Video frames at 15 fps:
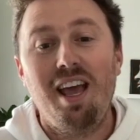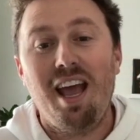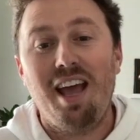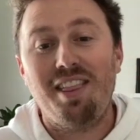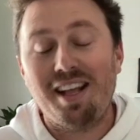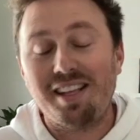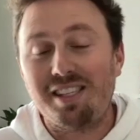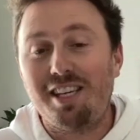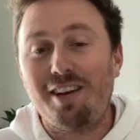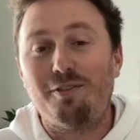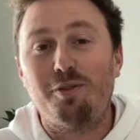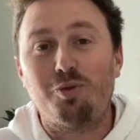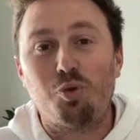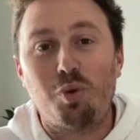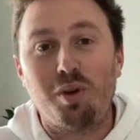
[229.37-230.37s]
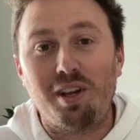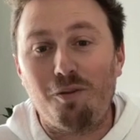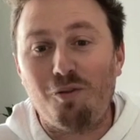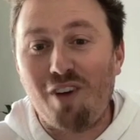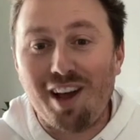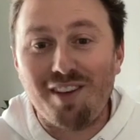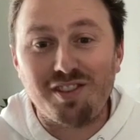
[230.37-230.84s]
And that's the difference between a
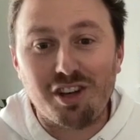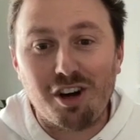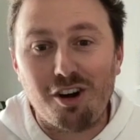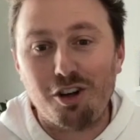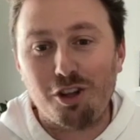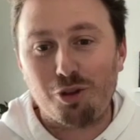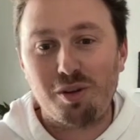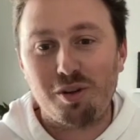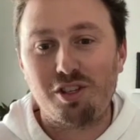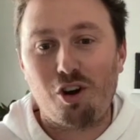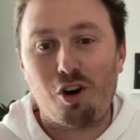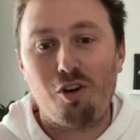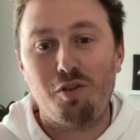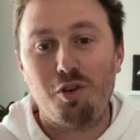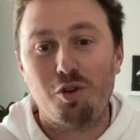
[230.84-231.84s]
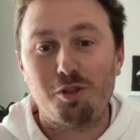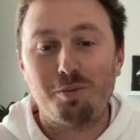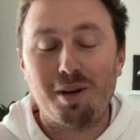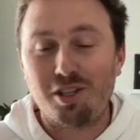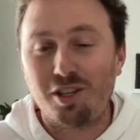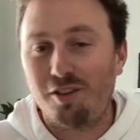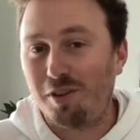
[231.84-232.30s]
5-star and a 3-star review,
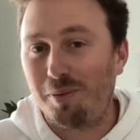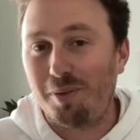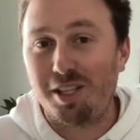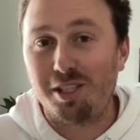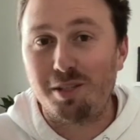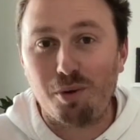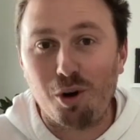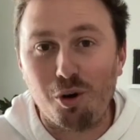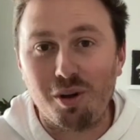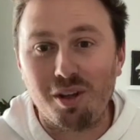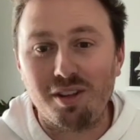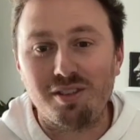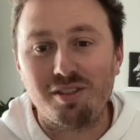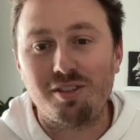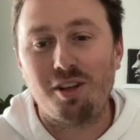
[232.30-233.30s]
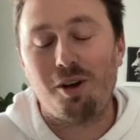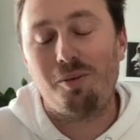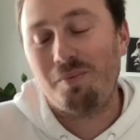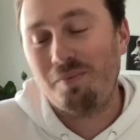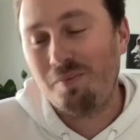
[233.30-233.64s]
especially if something's broken. So. Yeah.